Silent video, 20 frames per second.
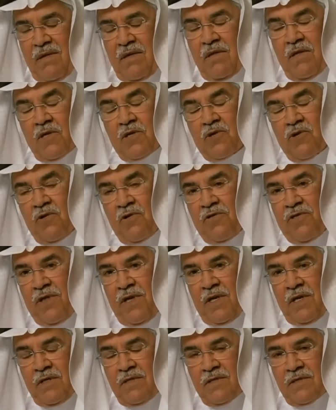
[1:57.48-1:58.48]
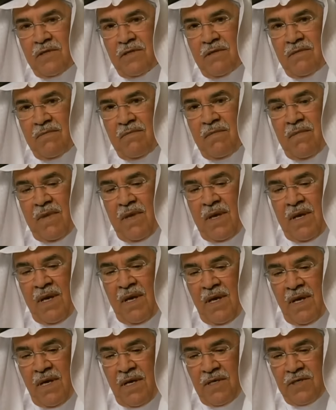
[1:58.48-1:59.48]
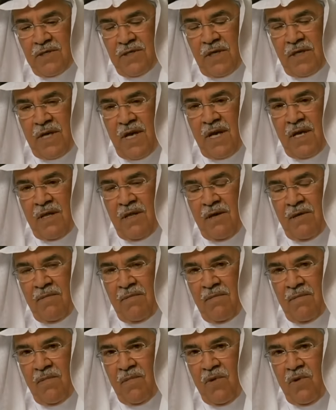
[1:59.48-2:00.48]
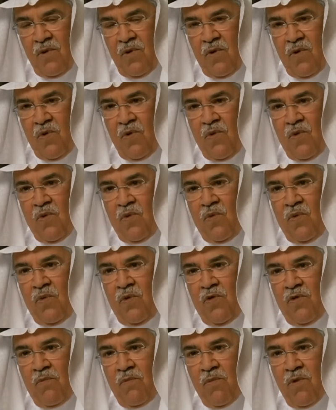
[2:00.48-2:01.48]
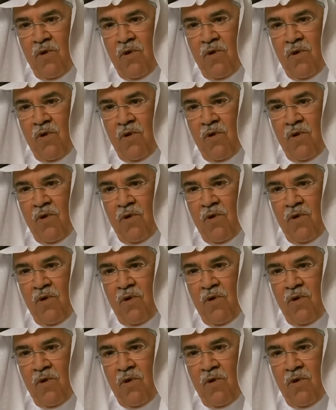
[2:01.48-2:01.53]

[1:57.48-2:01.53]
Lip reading: But the truth is, here is the kingdom with